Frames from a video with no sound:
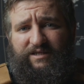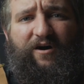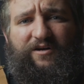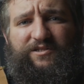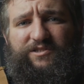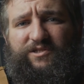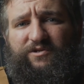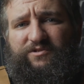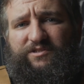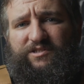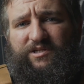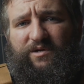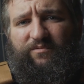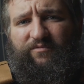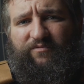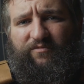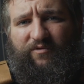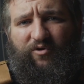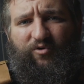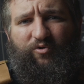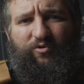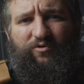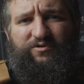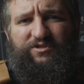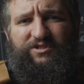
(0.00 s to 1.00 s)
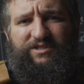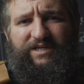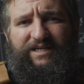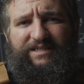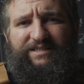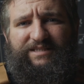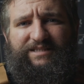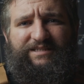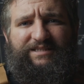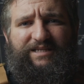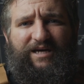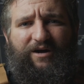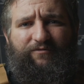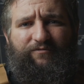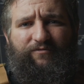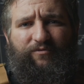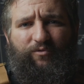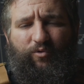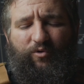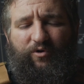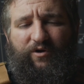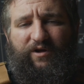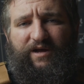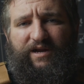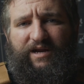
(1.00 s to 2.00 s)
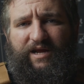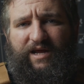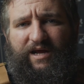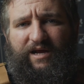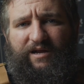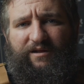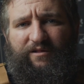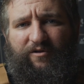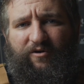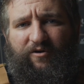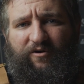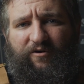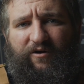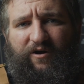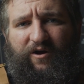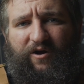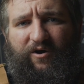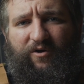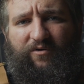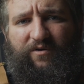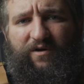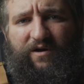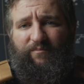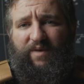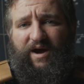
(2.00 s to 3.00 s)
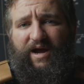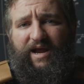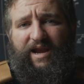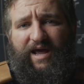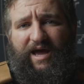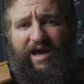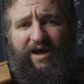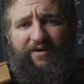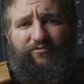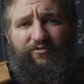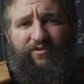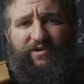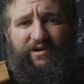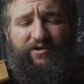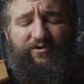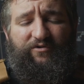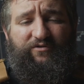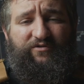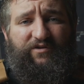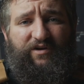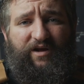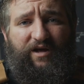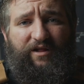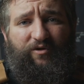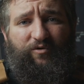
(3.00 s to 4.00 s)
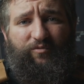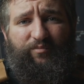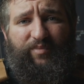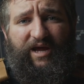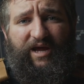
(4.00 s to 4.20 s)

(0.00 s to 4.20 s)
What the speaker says: Also, some curl snakes in South Florida and Key Largo might have reduced yellow